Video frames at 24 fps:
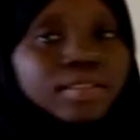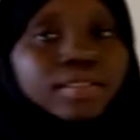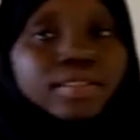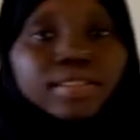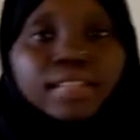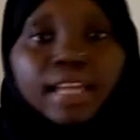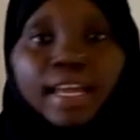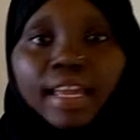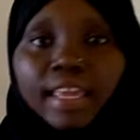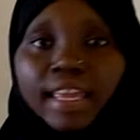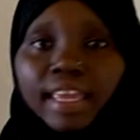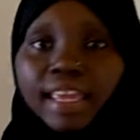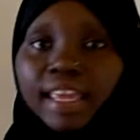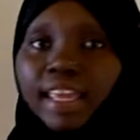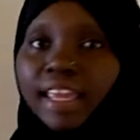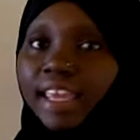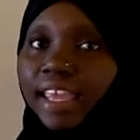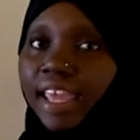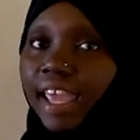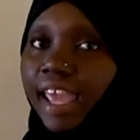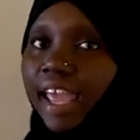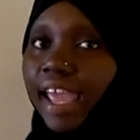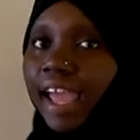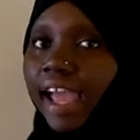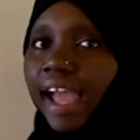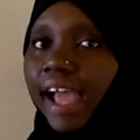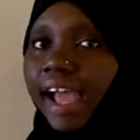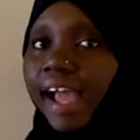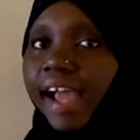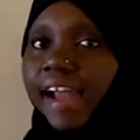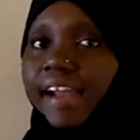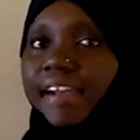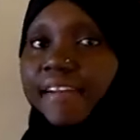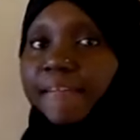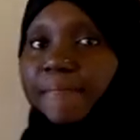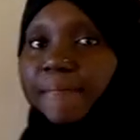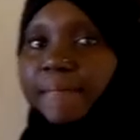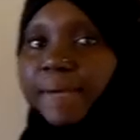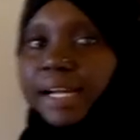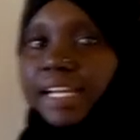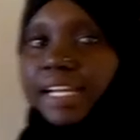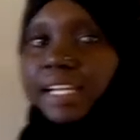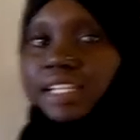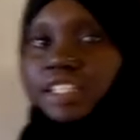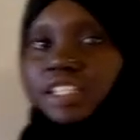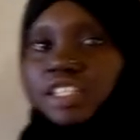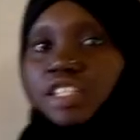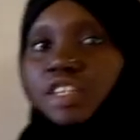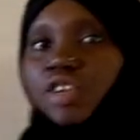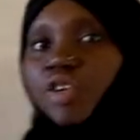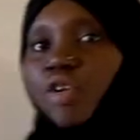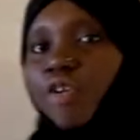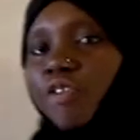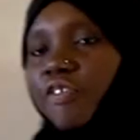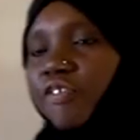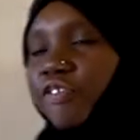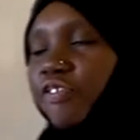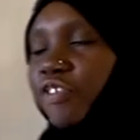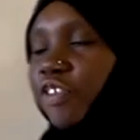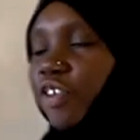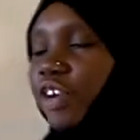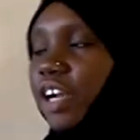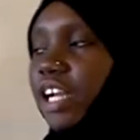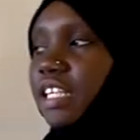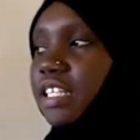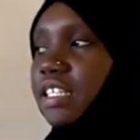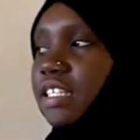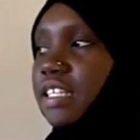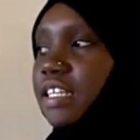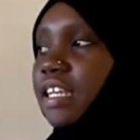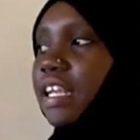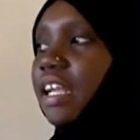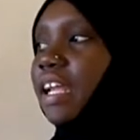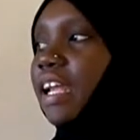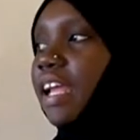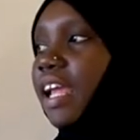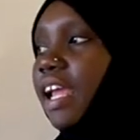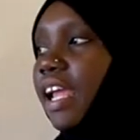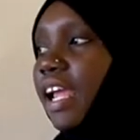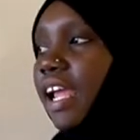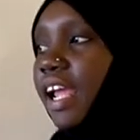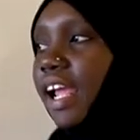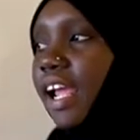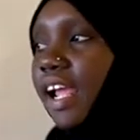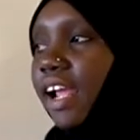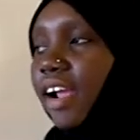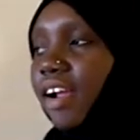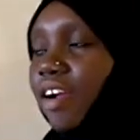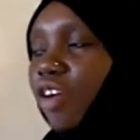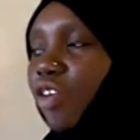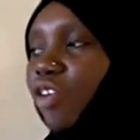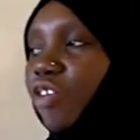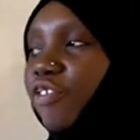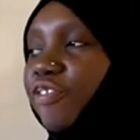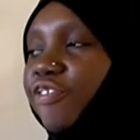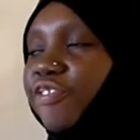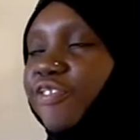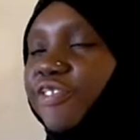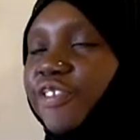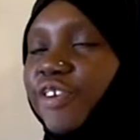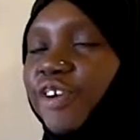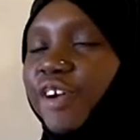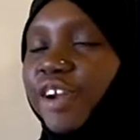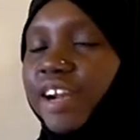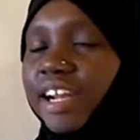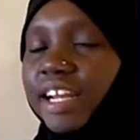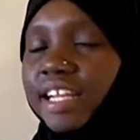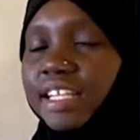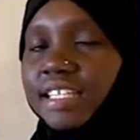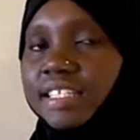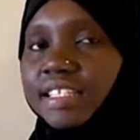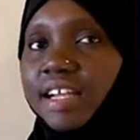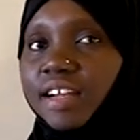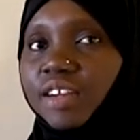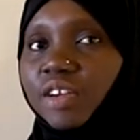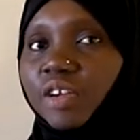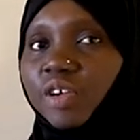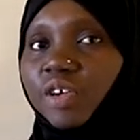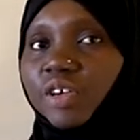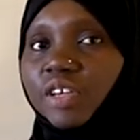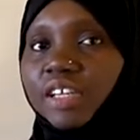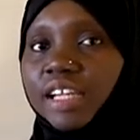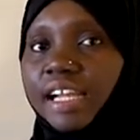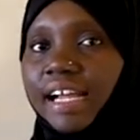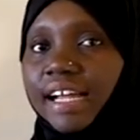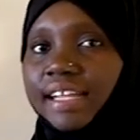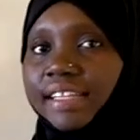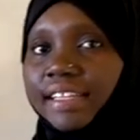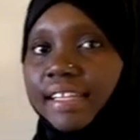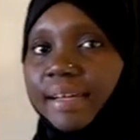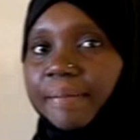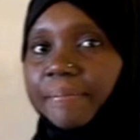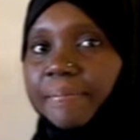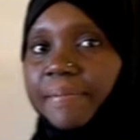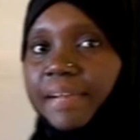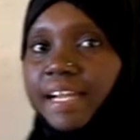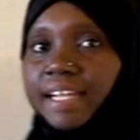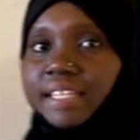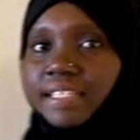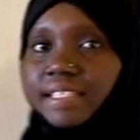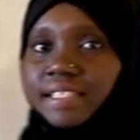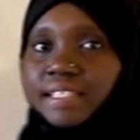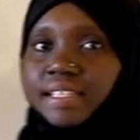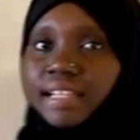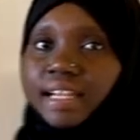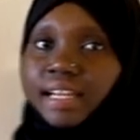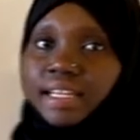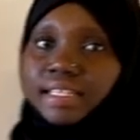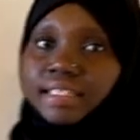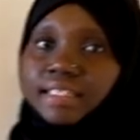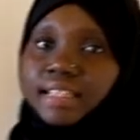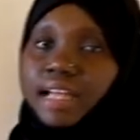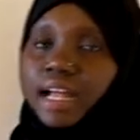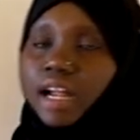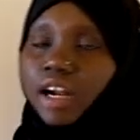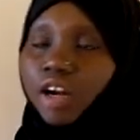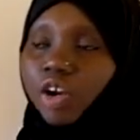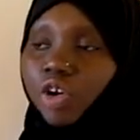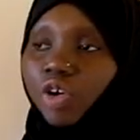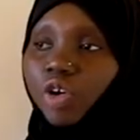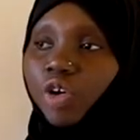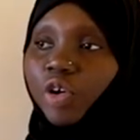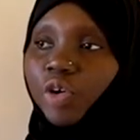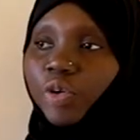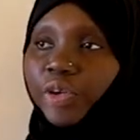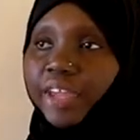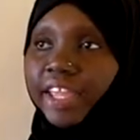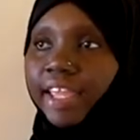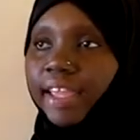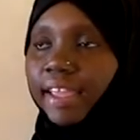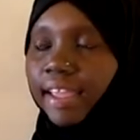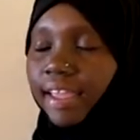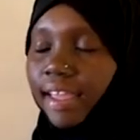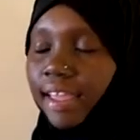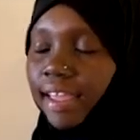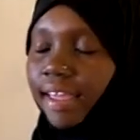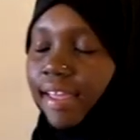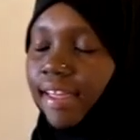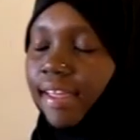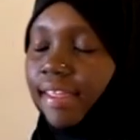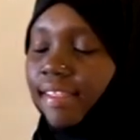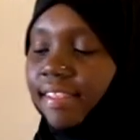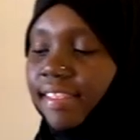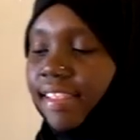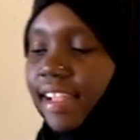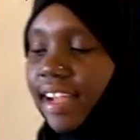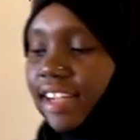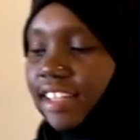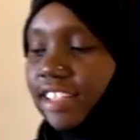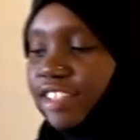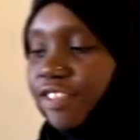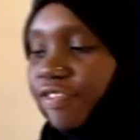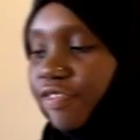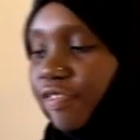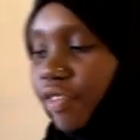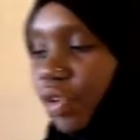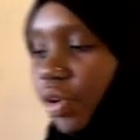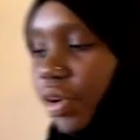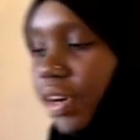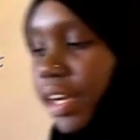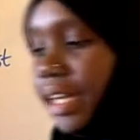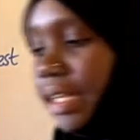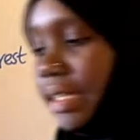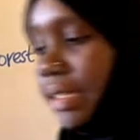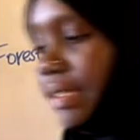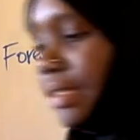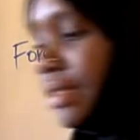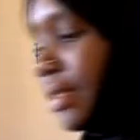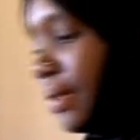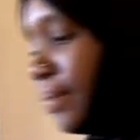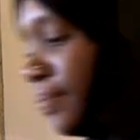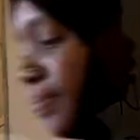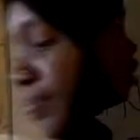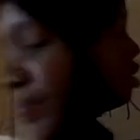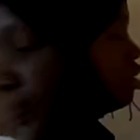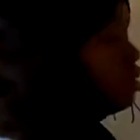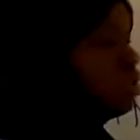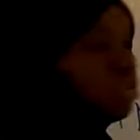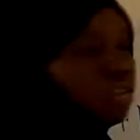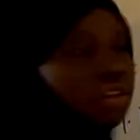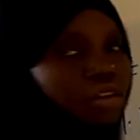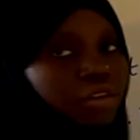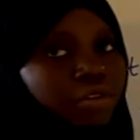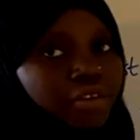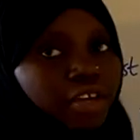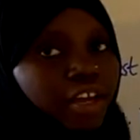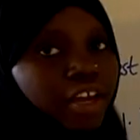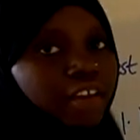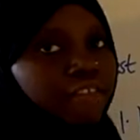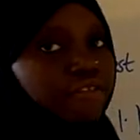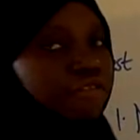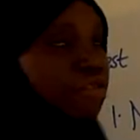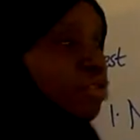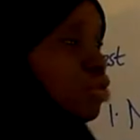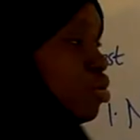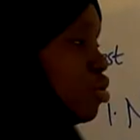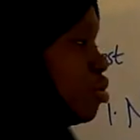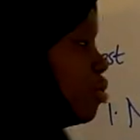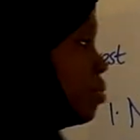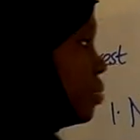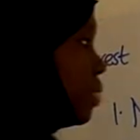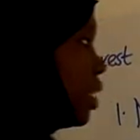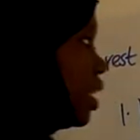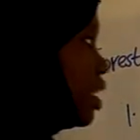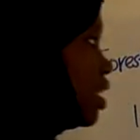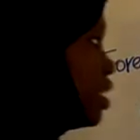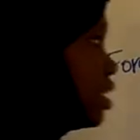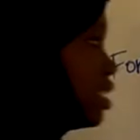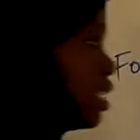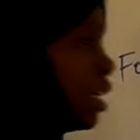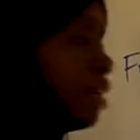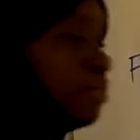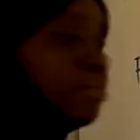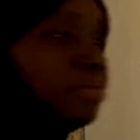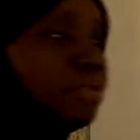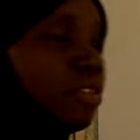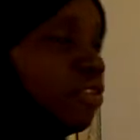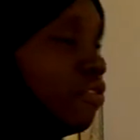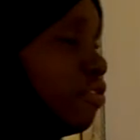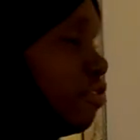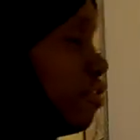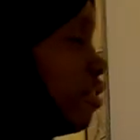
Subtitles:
taking care and managing of forestry, of forest and all other plants that are growing in that forest. So we have two main types of